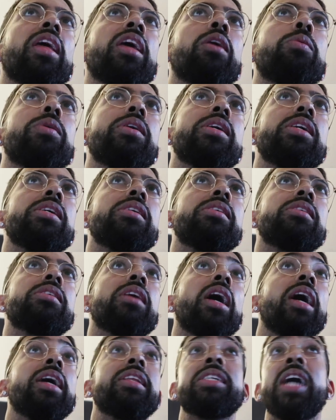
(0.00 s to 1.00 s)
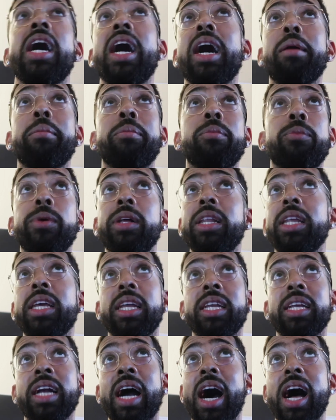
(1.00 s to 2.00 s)
it was a time really
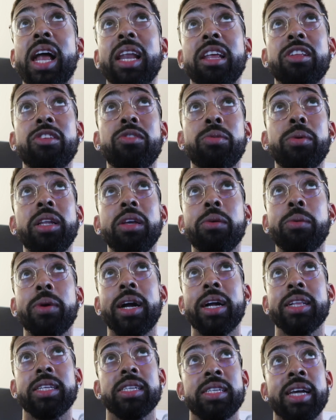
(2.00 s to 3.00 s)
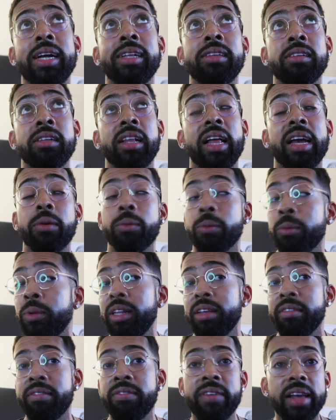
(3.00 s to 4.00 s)
in college, really, where I just had to
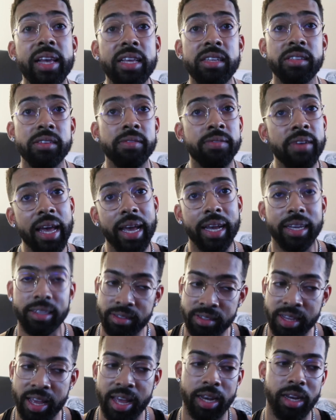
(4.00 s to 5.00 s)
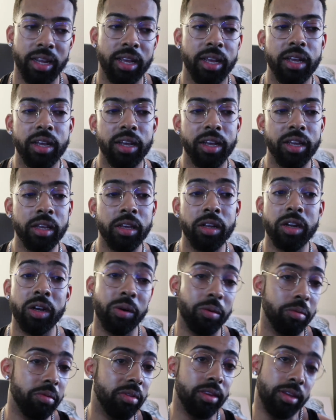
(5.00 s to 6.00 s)
really face the facts that,
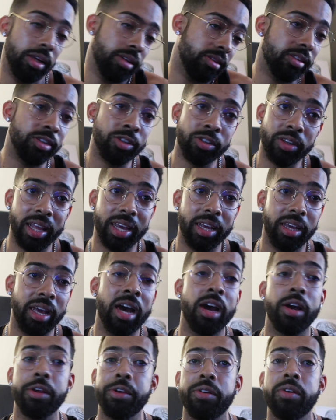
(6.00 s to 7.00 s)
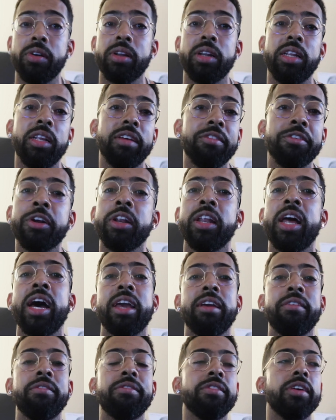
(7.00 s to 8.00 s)
this is how you're going to live your
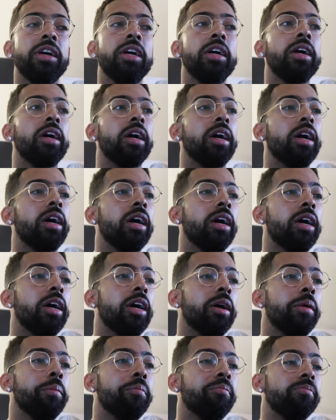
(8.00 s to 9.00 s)
life. I